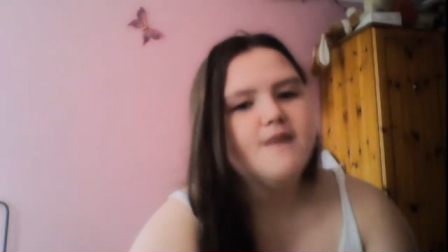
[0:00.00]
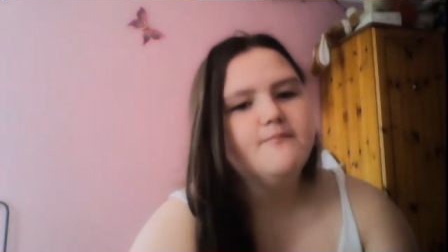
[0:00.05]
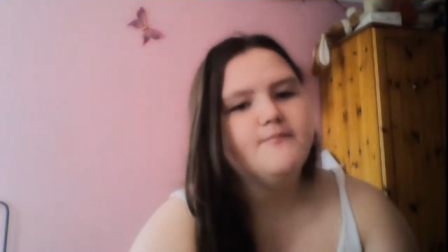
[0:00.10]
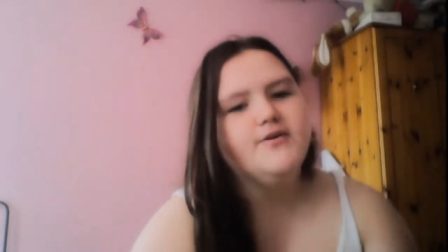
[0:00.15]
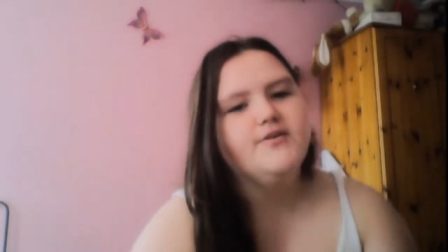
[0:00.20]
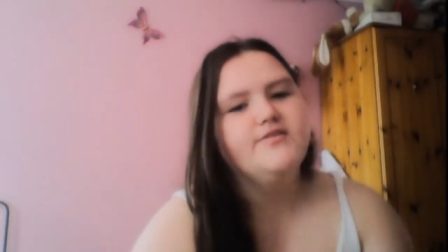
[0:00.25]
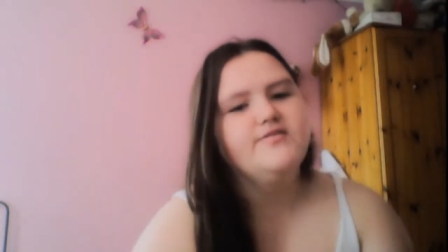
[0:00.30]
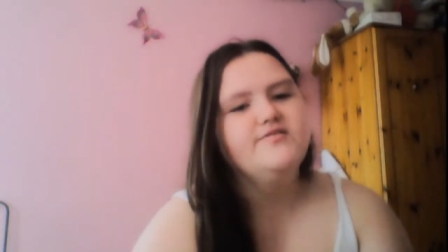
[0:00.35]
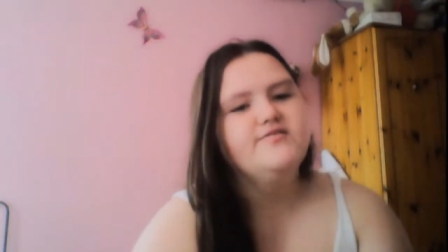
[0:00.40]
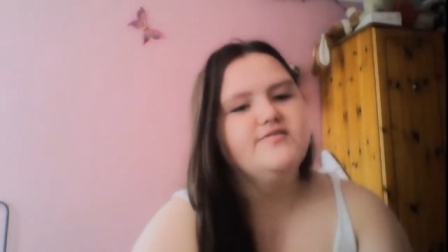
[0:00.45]

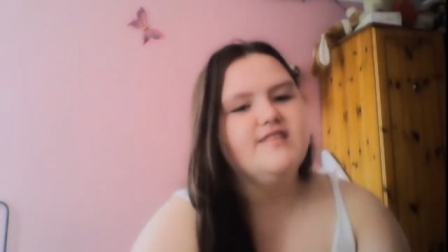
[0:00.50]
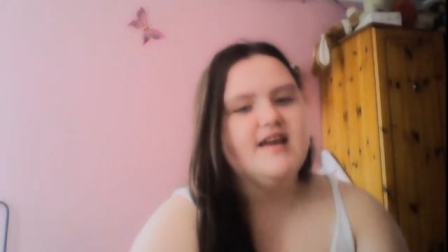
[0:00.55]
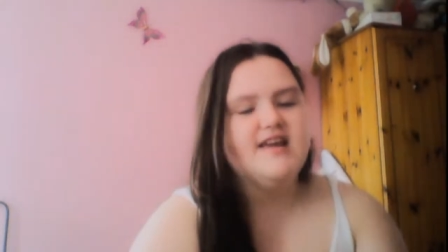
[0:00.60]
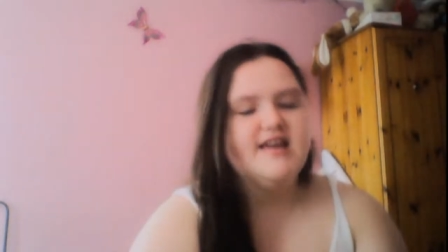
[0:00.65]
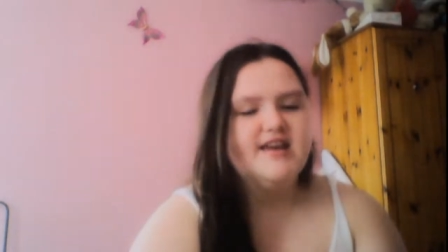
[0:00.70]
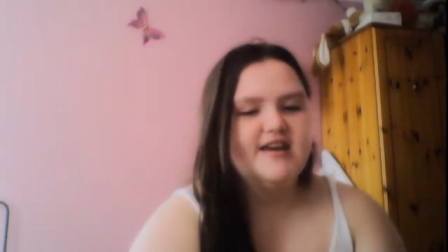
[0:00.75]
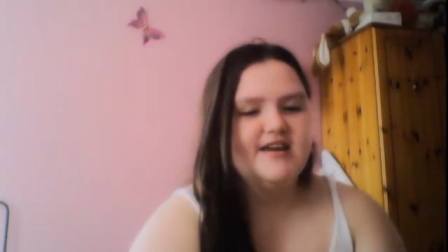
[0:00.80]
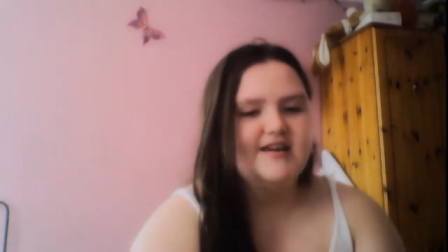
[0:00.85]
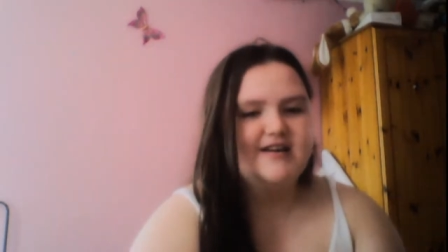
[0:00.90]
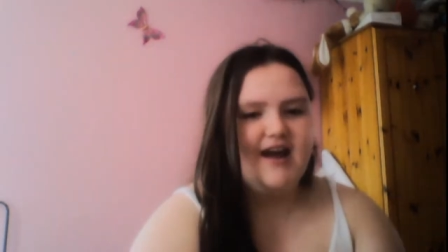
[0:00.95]
but there
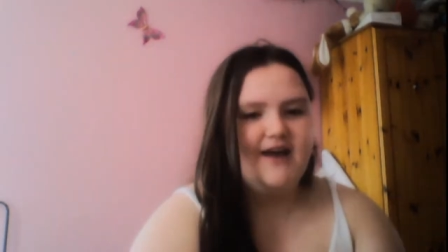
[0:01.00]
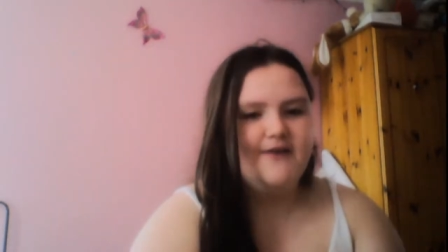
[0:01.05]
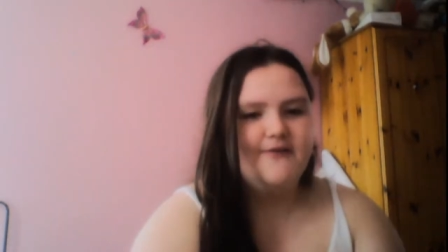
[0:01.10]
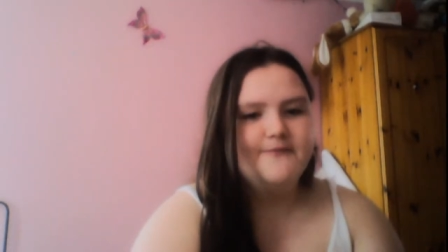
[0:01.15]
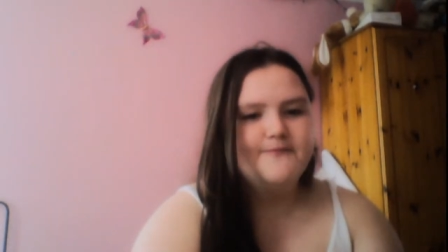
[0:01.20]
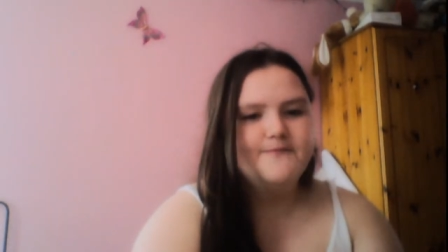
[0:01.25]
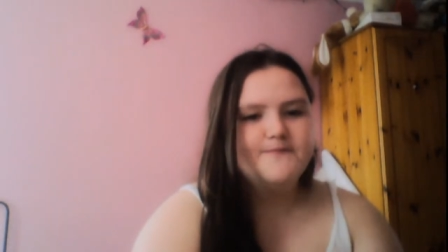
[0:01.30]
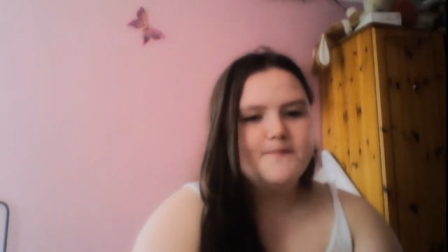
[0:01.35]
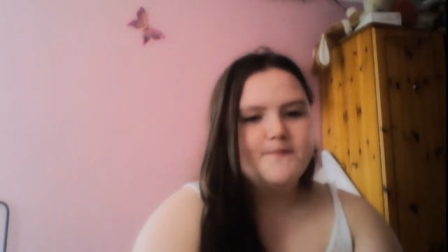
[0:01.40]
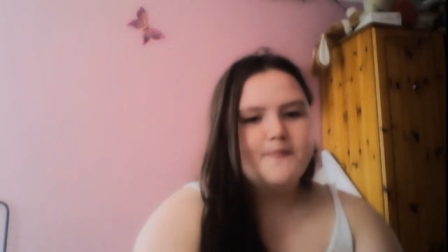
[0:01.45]
you go
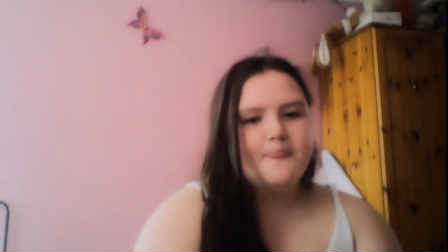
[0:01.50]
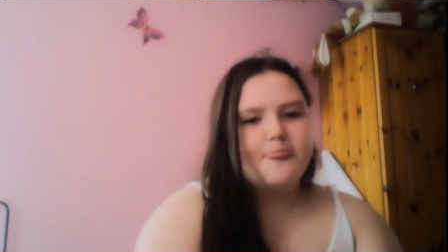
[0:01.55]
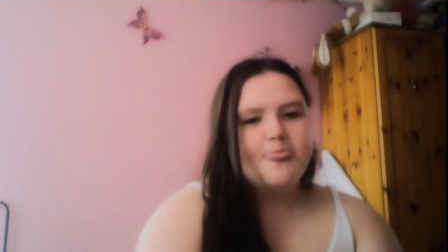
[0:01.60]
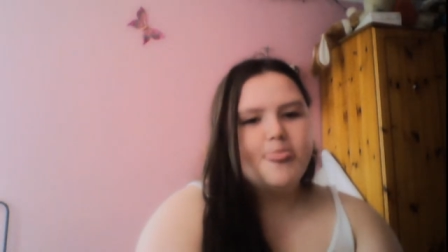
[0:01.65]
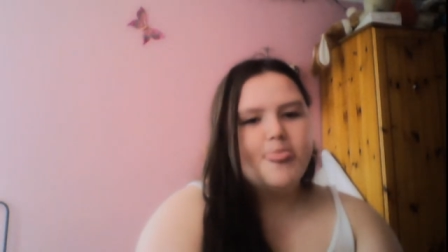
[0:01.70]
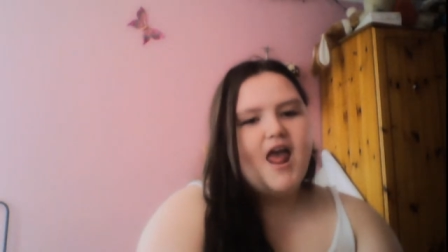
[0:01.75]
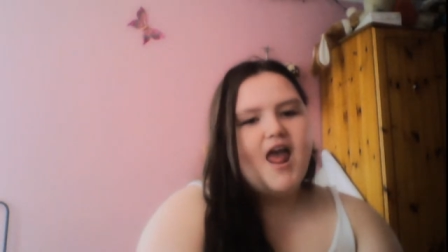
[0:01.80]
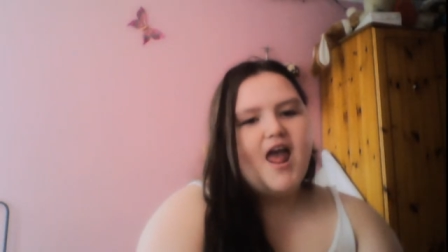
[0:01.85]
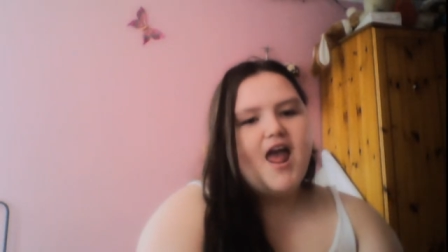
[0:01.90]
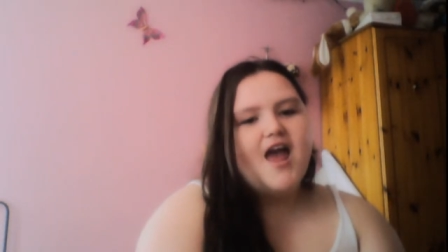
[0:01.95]

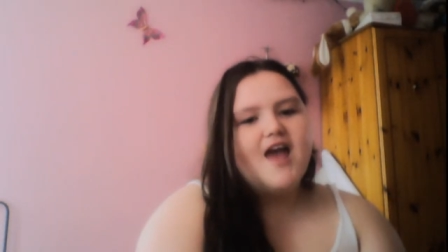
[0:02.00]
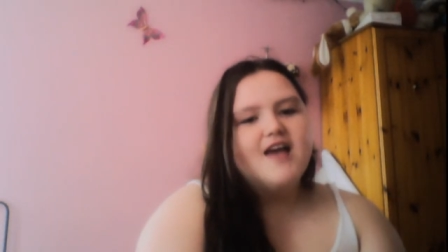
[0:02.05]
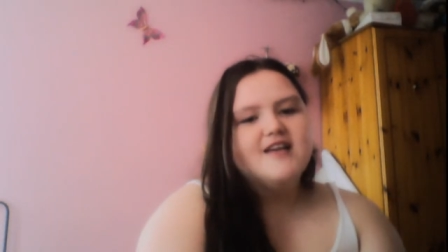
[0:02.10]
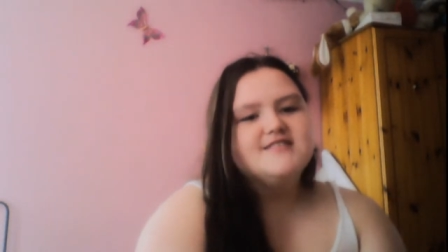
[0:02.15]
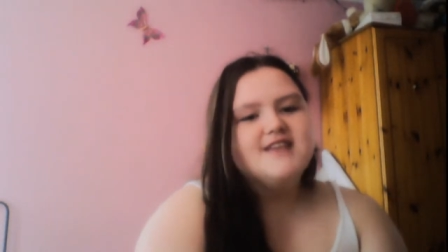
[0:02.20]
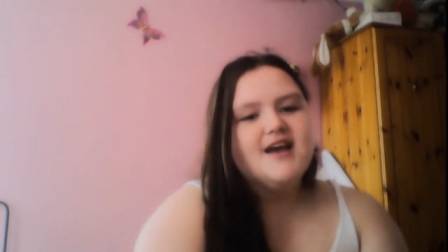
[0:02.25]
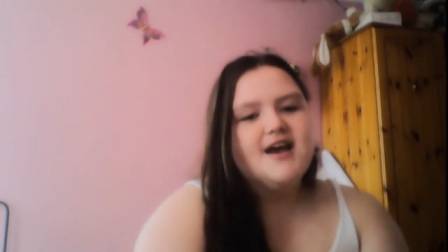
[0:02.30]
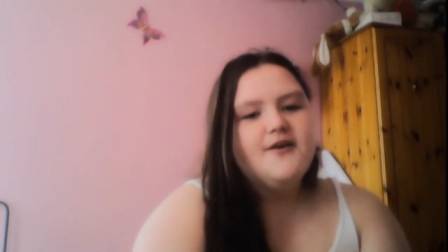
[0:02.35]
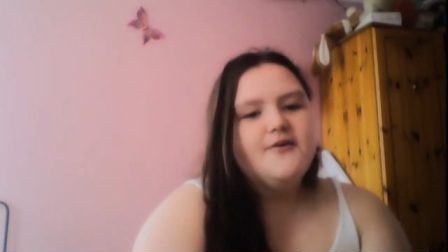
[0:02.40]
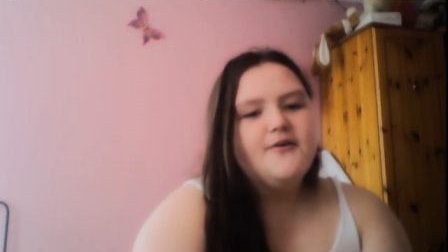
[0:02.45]

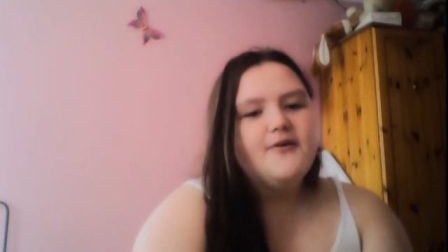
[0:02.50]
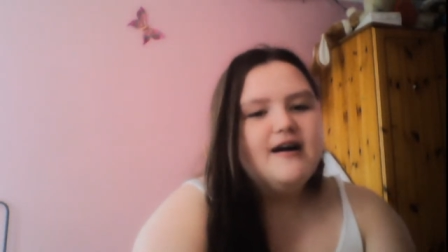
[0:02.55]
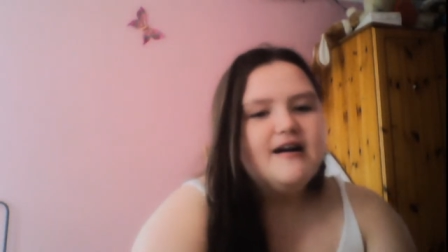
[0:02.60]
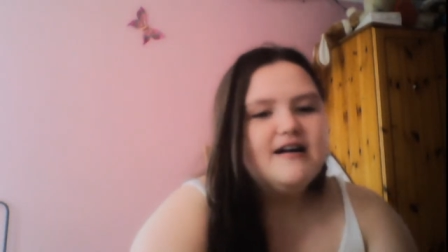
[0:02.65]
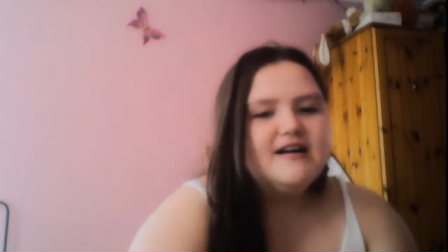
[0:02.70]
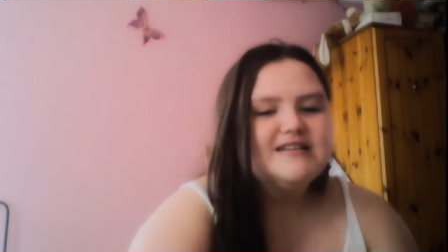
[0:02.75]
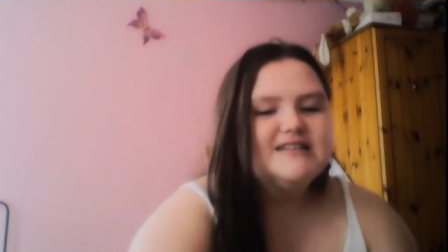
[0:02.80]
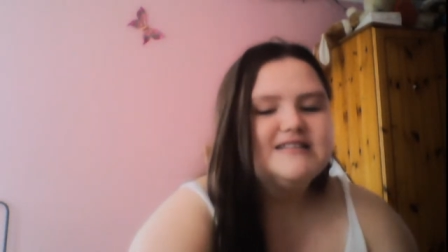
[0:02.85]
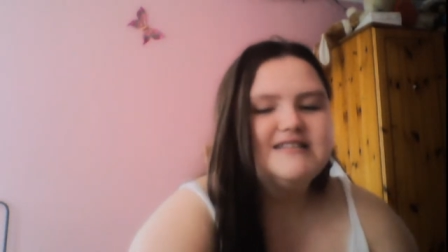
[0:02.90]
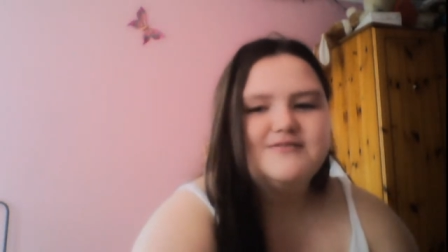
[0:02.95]
so
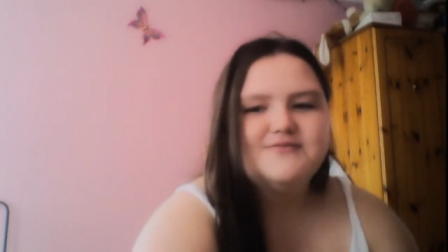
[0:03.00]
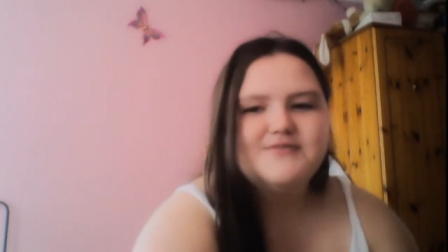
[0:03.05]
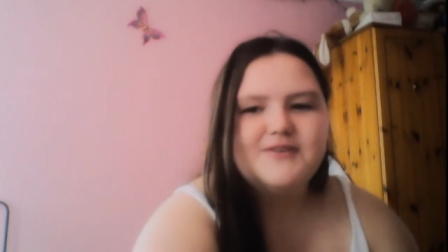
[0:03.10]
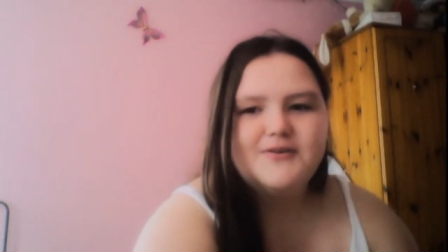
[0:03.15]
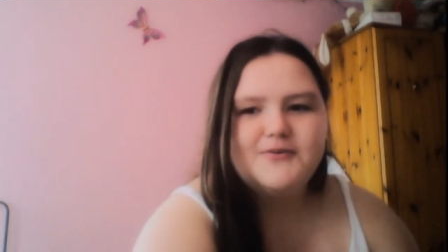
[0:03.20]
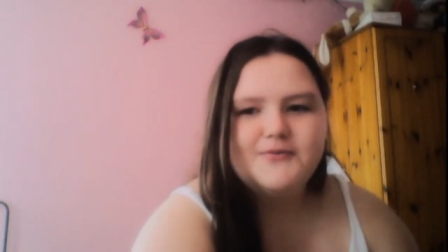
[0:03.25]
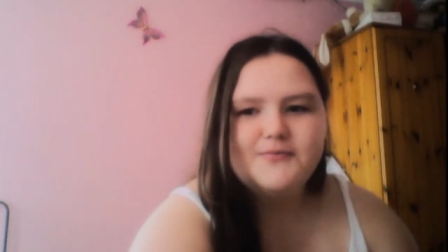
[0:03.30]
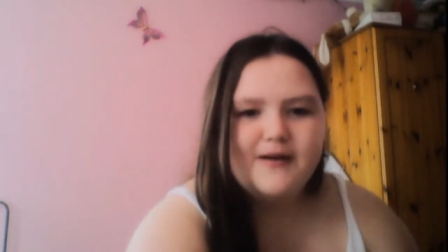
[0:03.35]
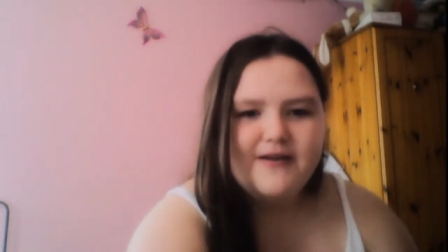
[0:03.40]
I don't know,